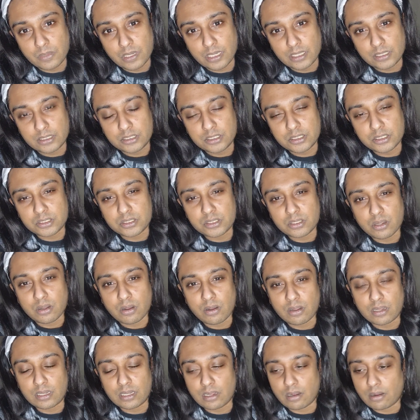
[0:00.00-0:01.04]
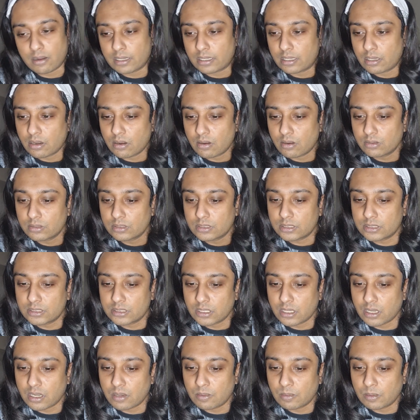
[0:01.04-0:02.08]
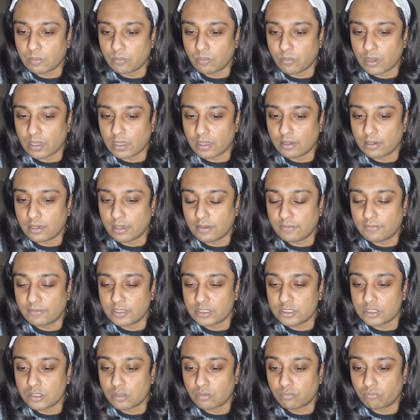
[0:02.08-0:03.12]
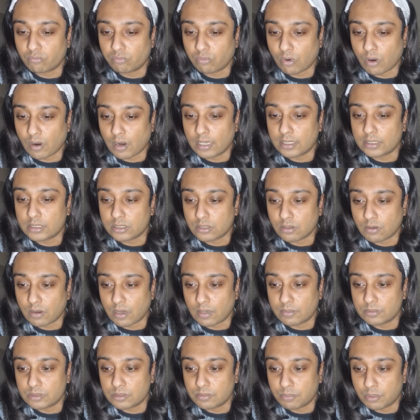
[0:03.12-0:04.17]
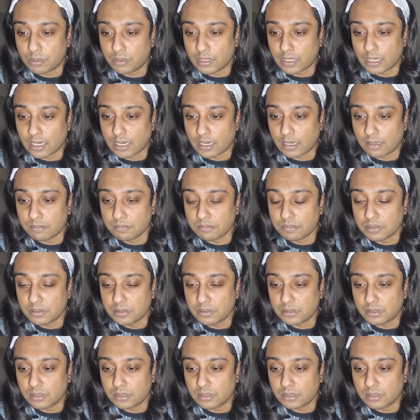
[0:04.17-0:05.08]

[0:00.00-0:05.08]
It's just I can't determine whether if it's the right time to put it up,